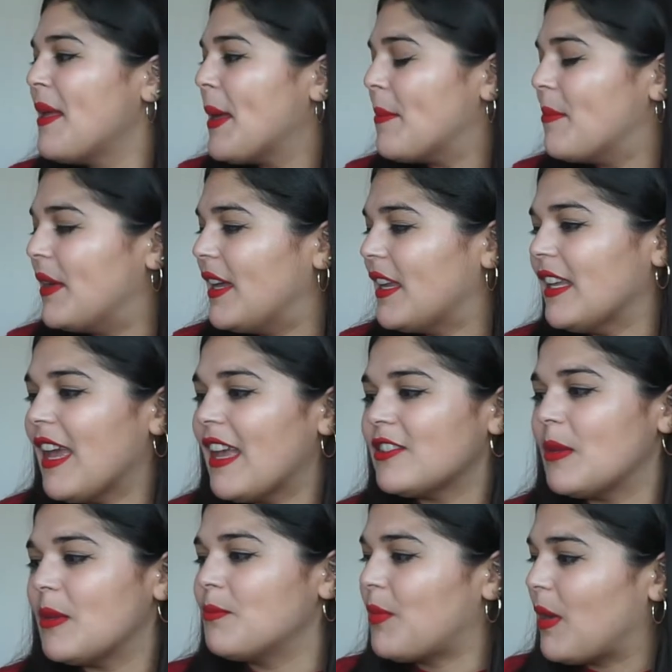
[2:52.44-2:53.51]
But
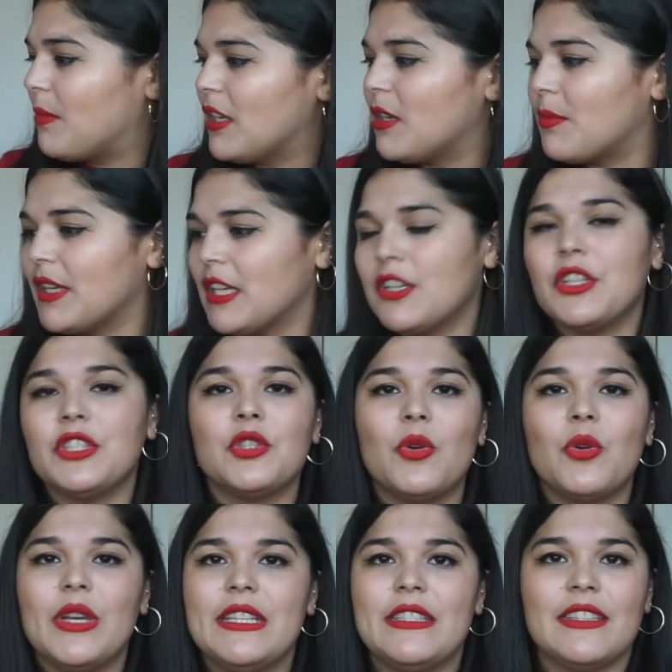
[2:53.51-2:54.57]
yes, I'm probably gonna bring in her
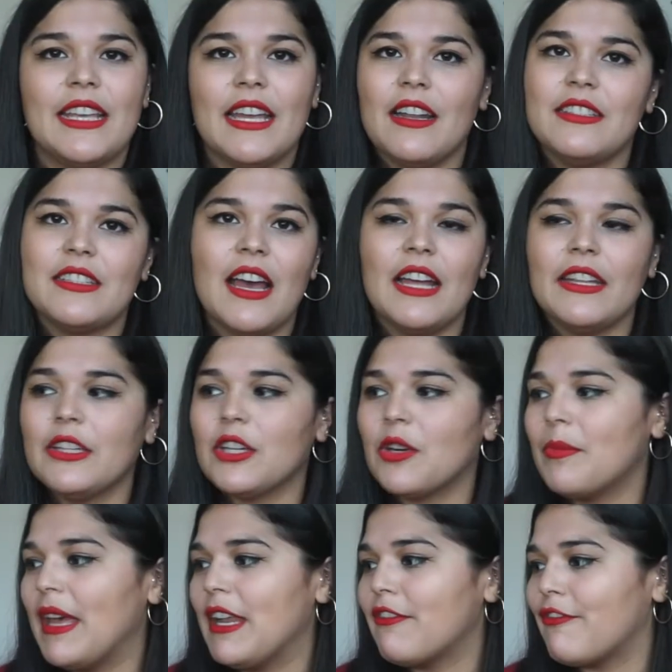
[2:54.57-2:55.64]
toys, get a toddler
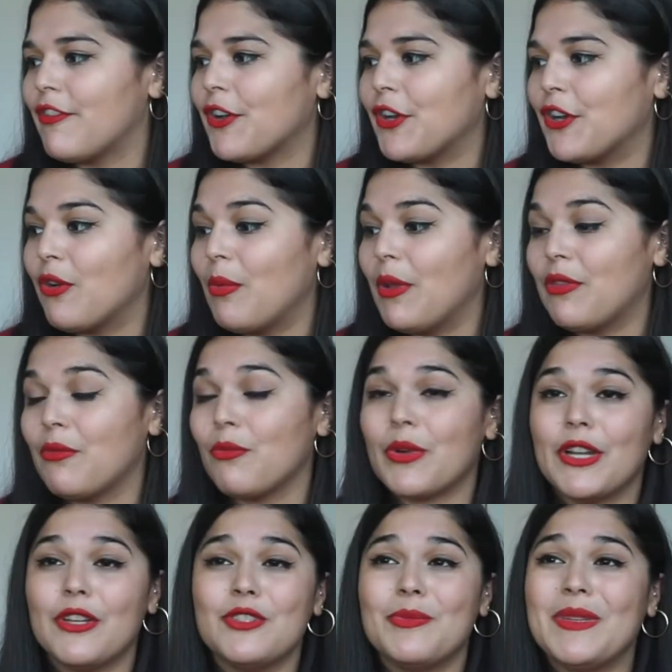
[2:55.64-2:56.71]
bed for her with
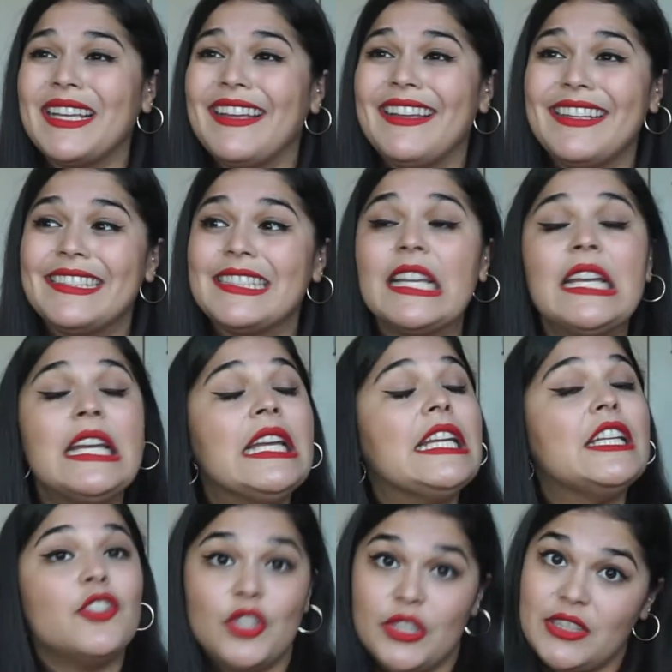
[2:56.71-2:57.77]
rails because
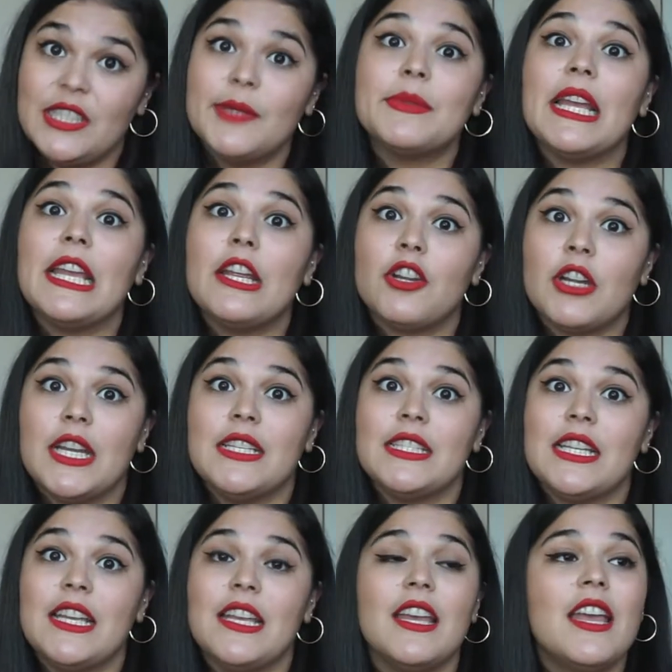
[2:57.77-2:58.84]
she sleeps like
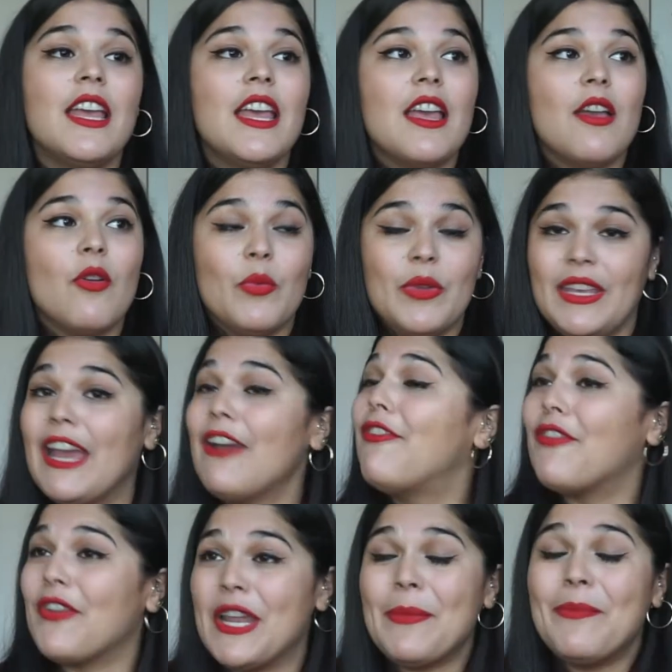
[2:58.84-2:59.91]
crazy. We get
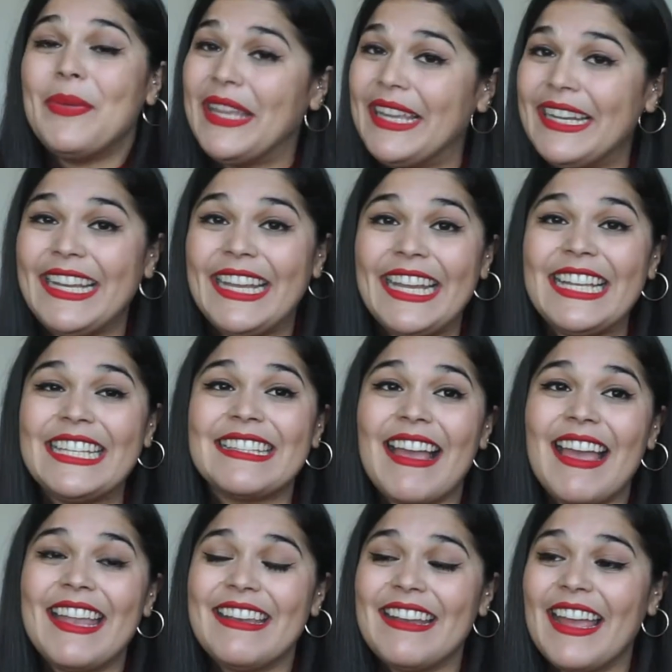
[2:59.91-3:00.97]
free beatings
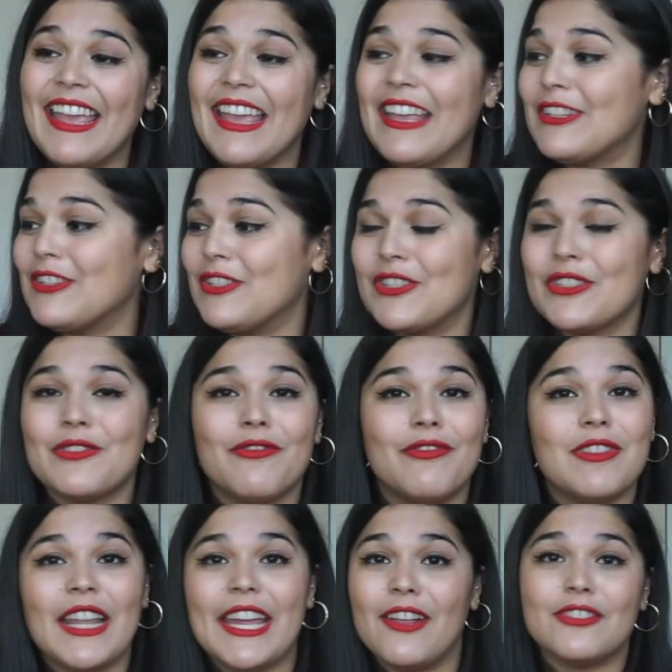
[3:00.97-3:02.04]
at night. She just
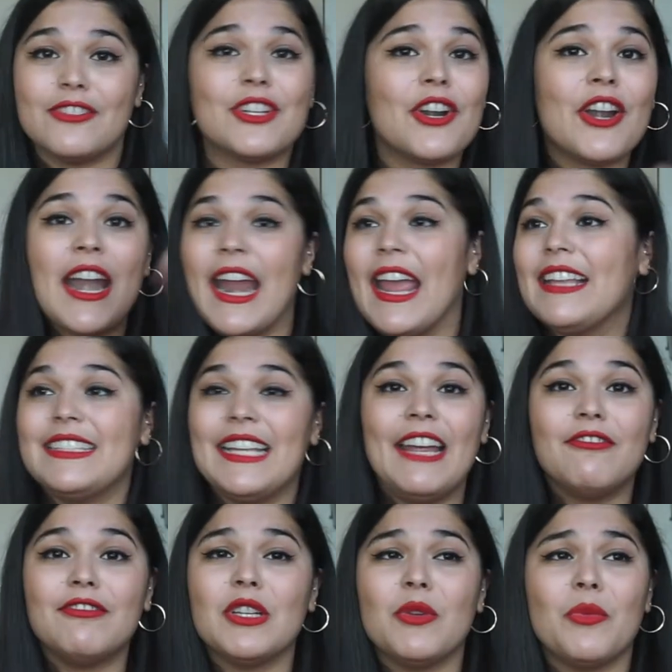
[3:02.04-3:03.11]
flails her hands
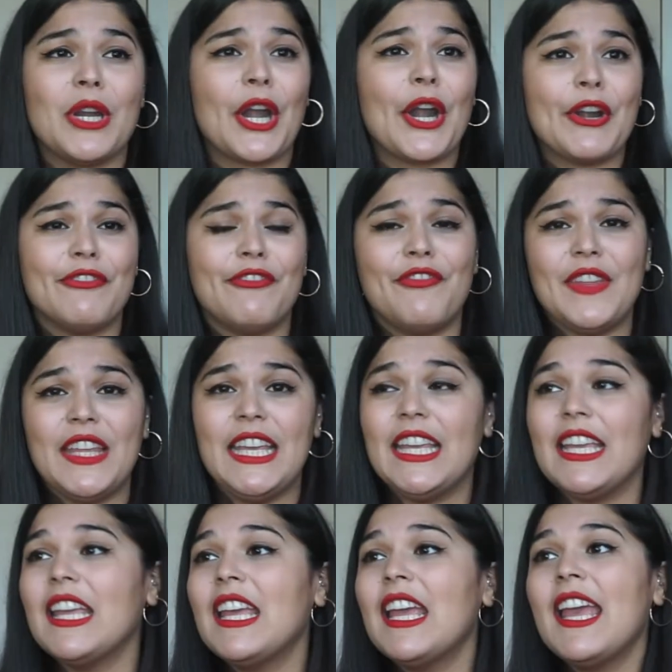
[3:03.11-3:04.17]
everywhere, her
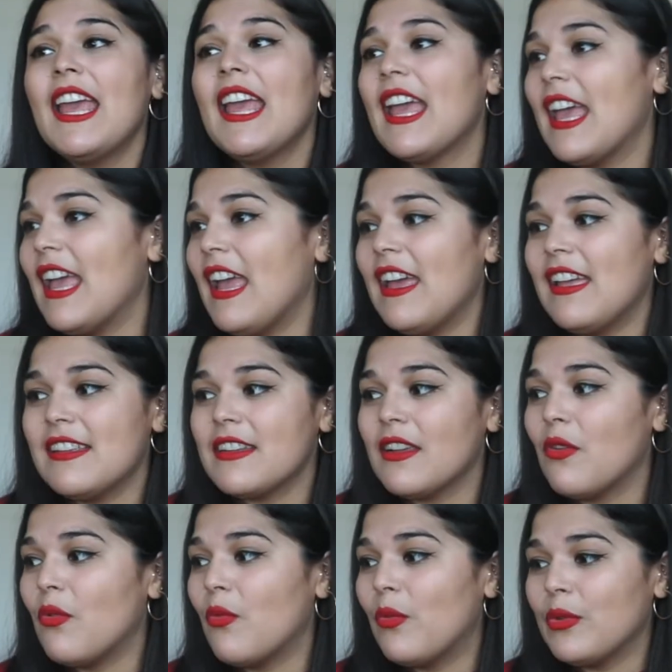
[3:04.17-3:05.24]
feet,
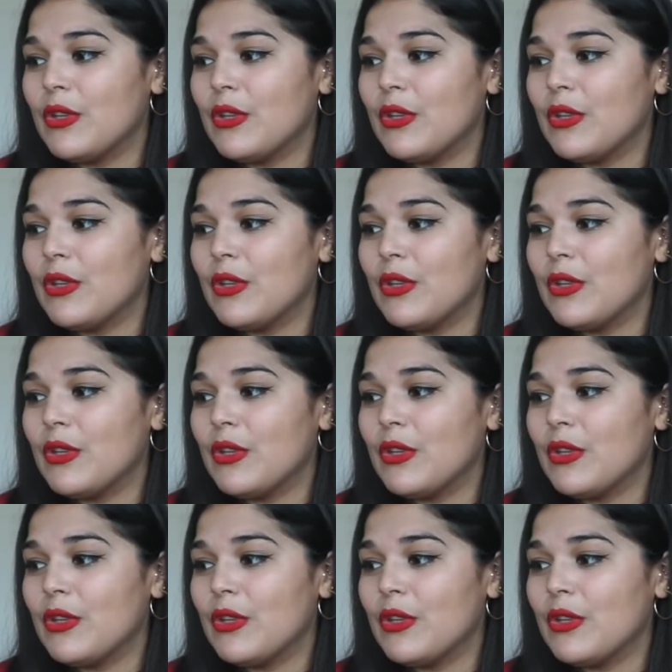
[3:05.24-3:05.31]
and